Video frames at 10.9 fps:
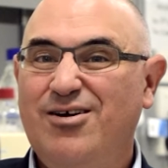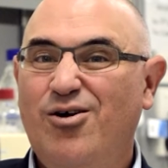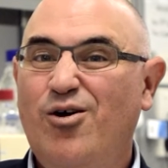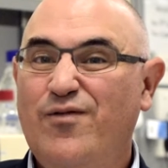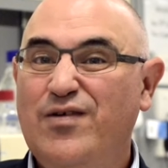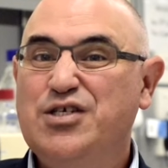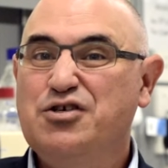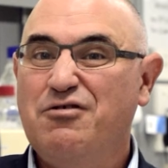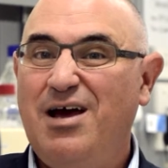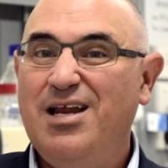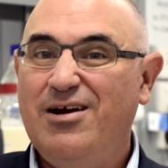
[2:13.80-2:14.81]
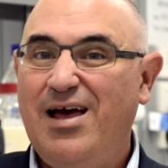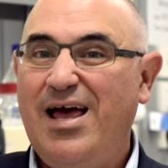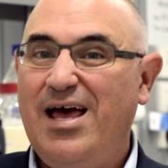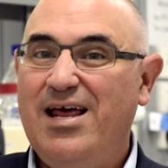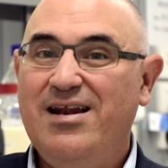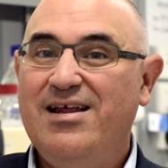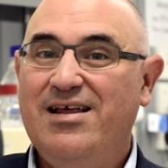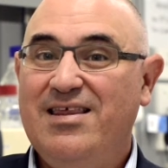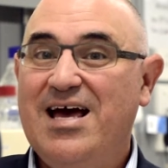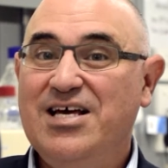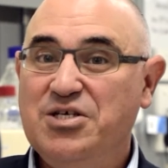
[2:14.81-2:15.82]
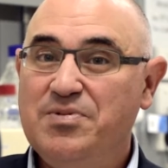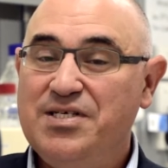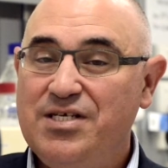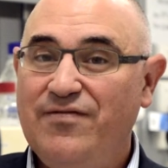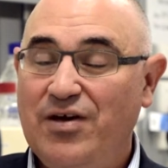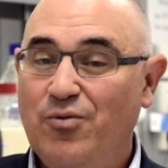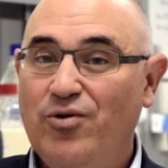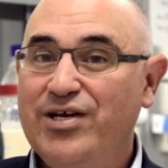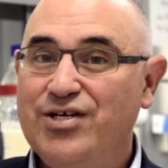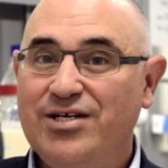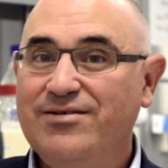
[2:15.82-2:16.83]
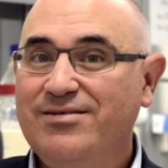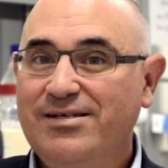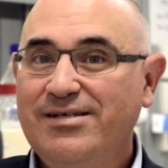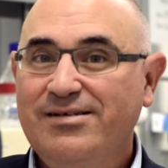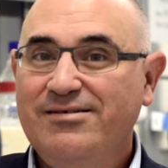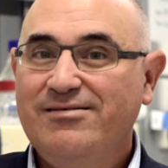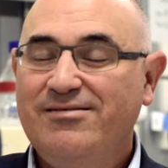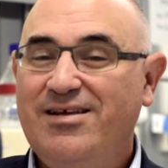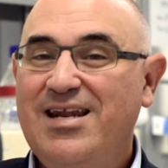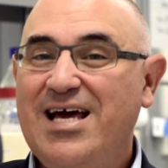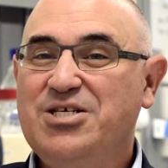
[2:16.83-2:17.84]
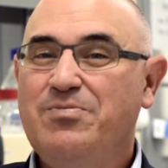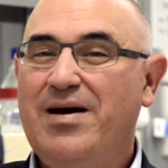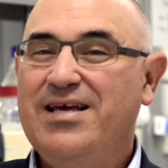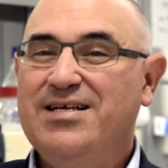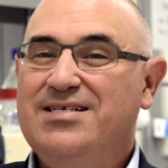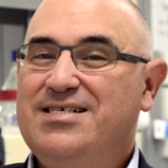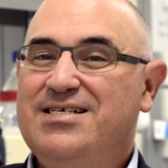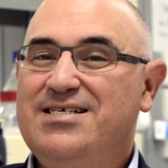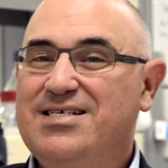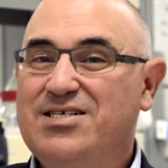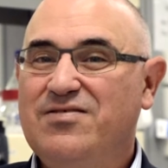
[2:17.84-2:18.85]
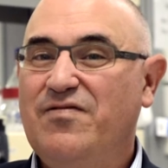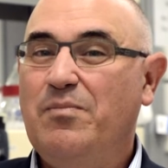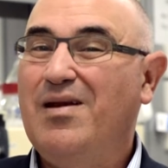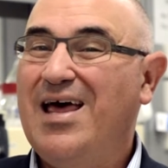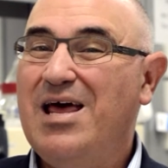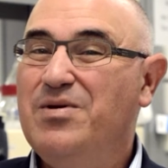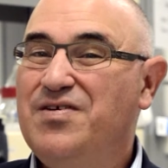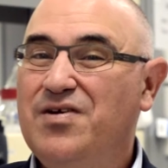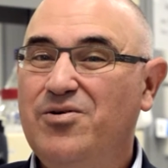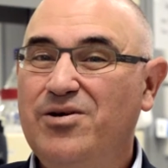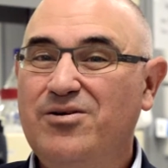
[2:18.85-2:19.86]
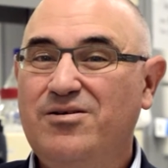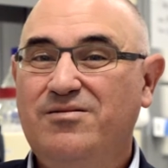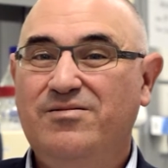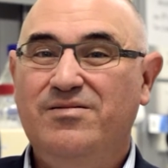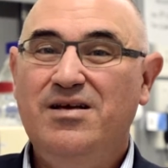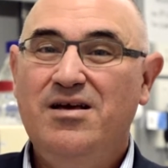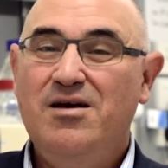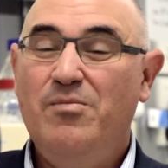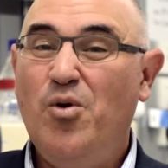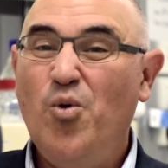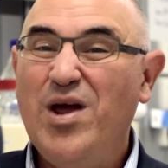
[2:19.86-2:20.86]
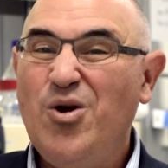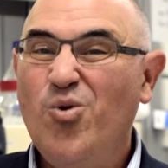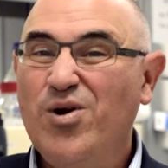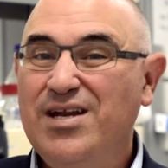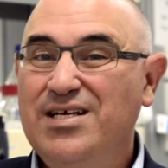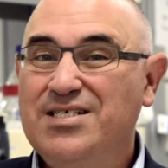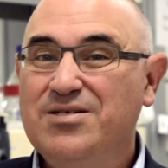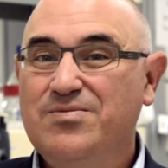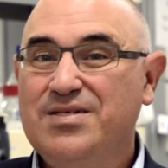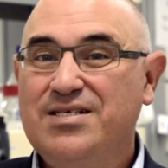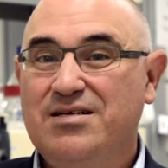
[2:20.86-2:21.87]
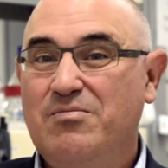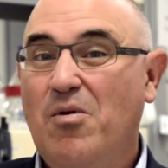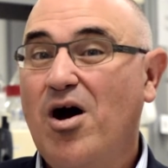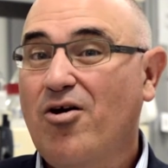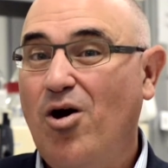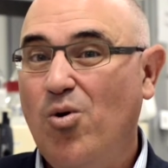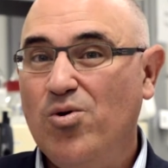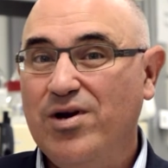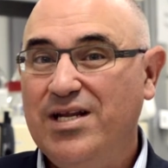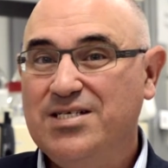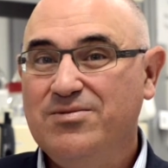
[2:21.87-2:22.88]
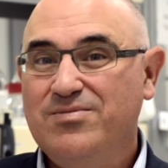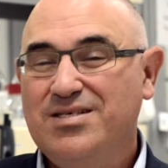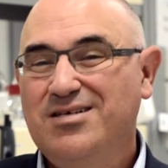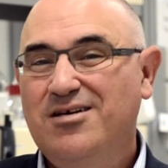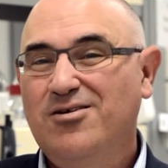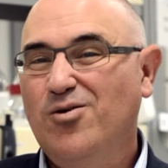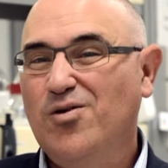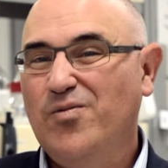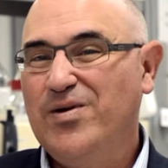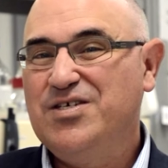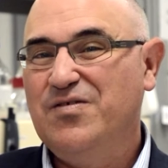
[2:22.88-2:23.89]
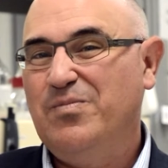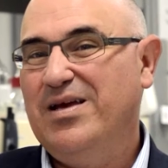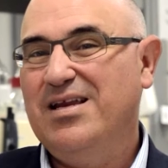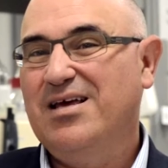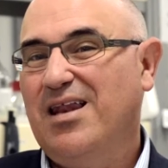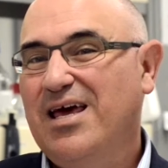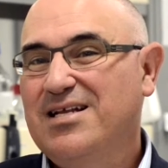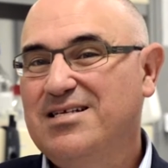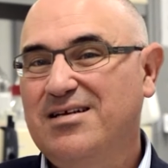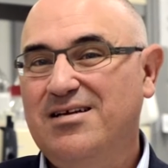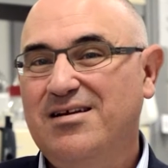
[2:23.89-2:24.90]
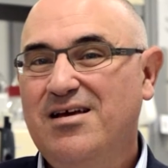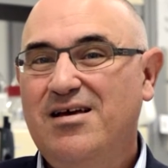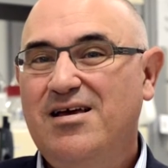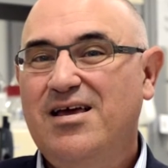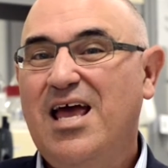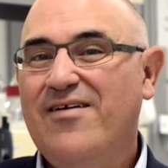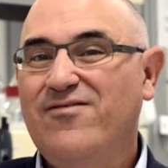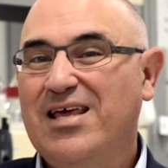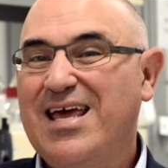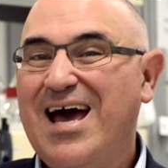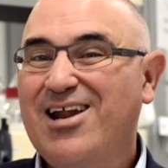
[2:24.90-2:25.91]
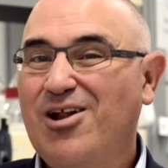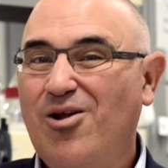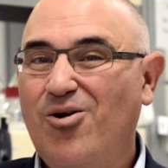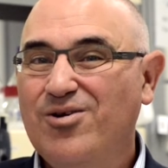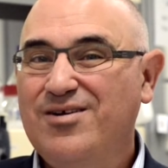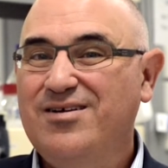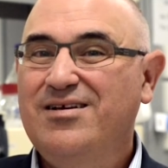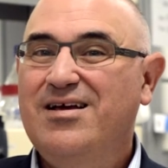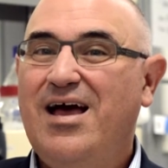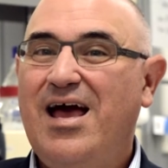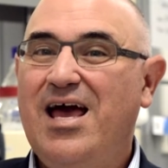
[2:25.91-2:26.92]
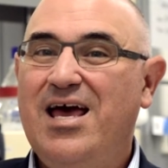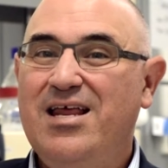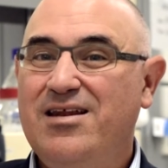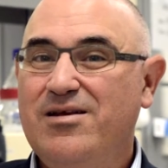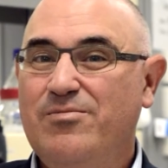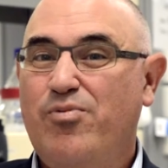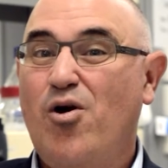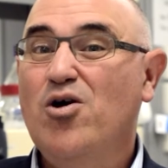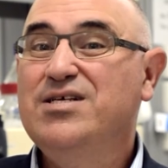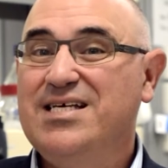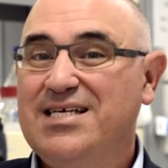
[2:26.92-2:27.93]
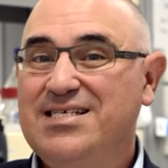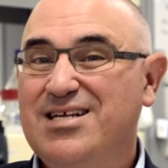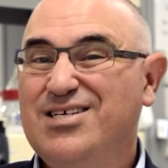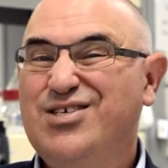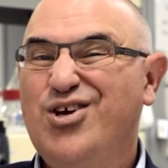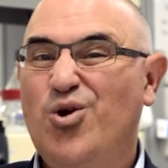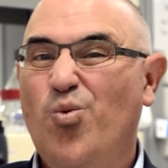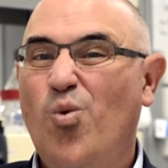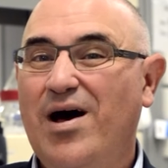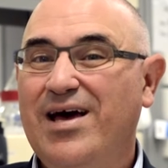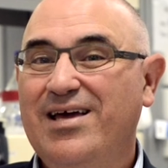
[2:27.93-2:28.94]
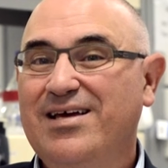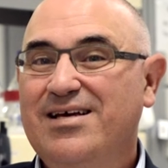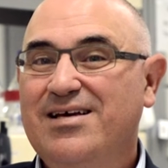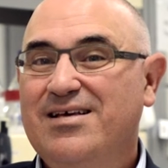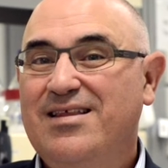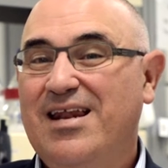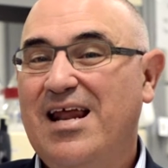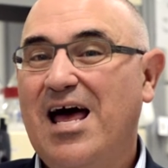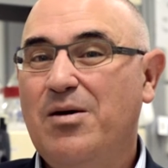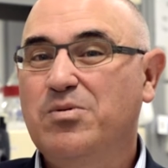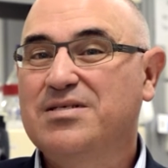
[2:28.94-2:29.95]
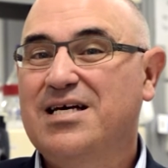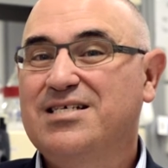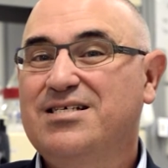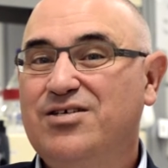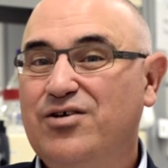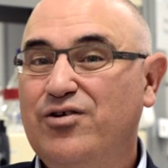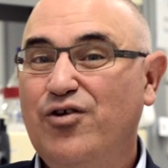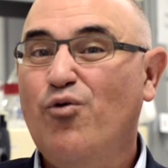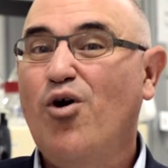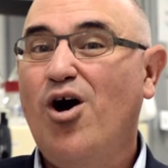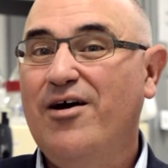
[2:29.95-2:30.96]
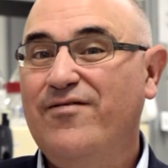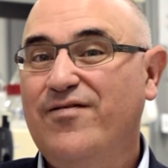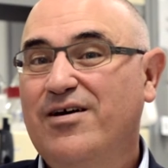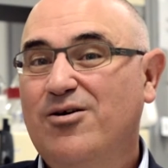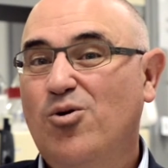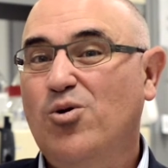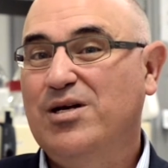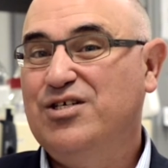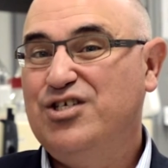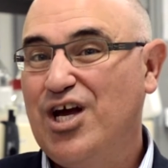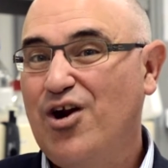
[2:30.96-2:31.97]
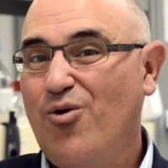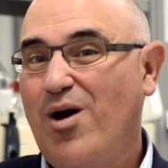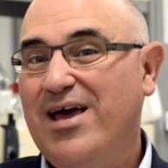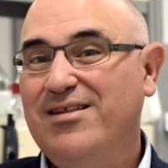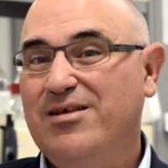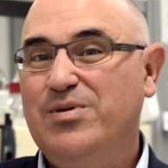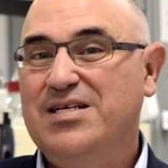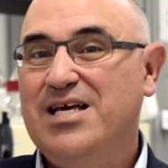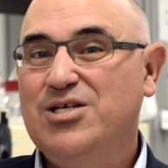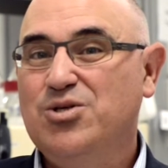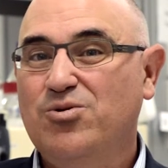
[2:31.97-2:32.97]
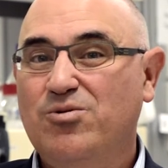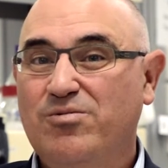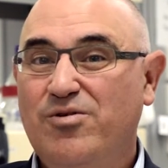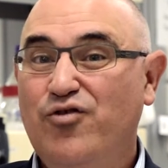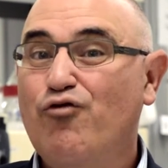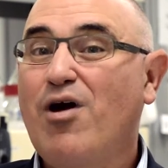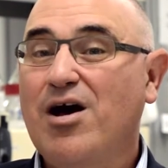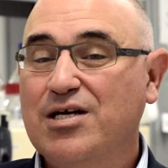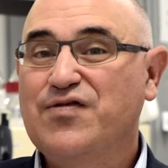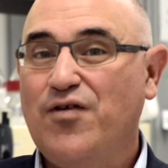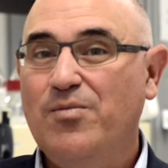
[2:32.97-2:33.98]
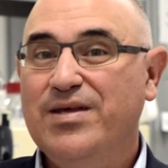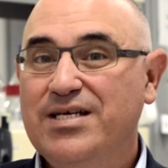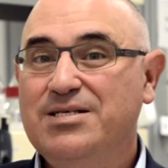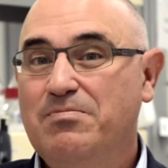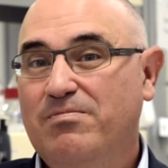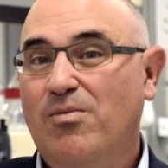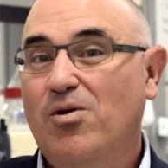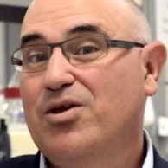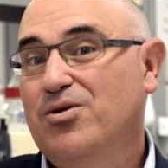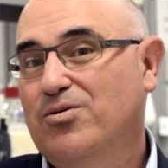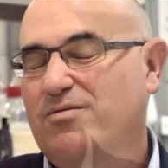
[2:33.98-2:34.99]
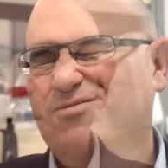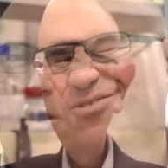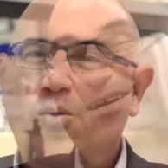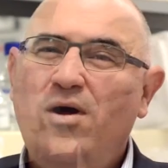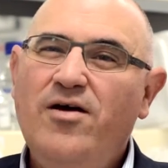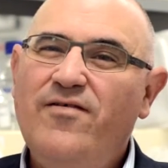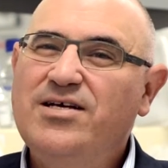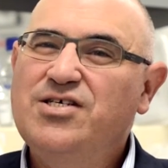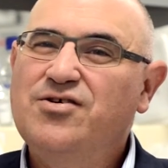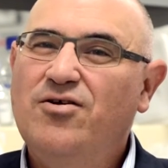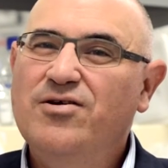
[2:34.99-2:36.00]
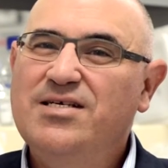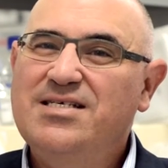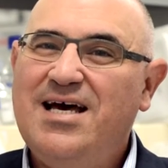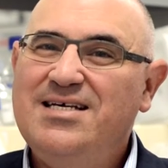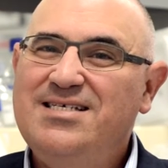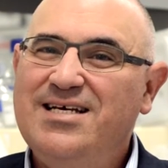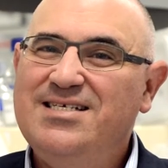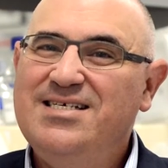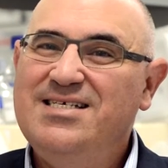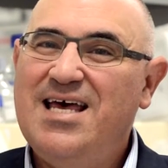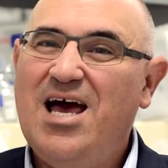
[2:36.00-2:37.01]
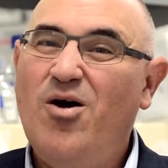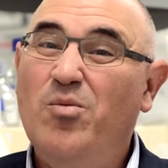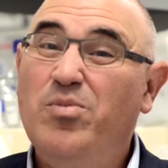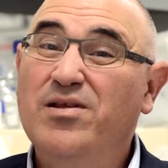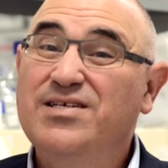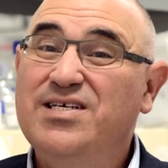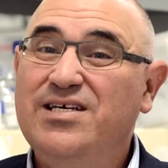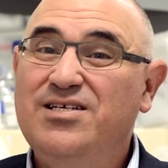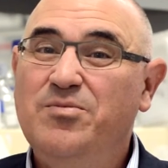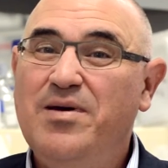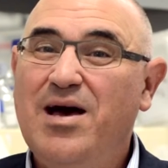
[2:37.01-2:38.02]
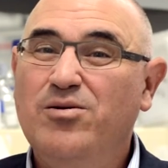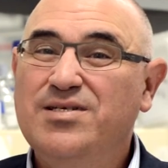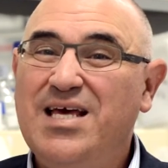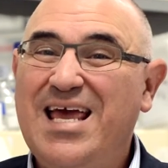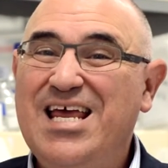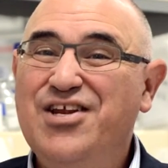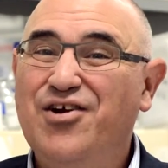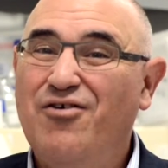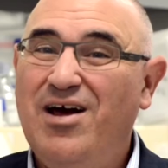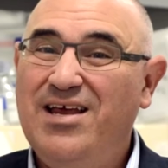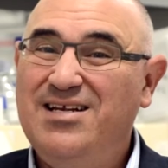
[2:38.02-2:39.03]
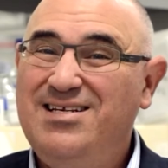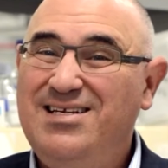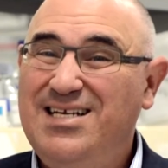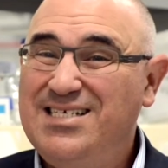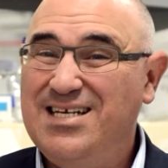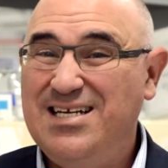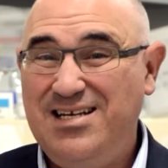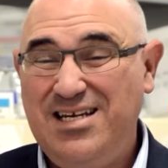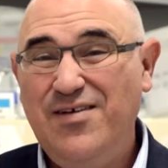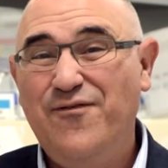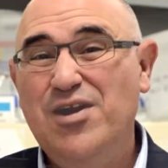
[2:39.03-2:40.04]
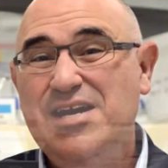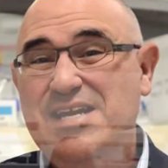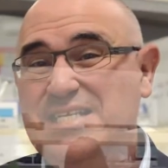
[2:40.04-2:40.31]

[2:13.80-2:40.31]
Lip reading: of Australia and the Asia-Pacific region. The Nature Bank consists of plant material, marine organisms and microorganisms, all of which have been collected and carefully catalogued and processed in a certain way that enables us to derive or generate the potential drugs from these molecules. One of our strongest assets is our ability to be able to integrate different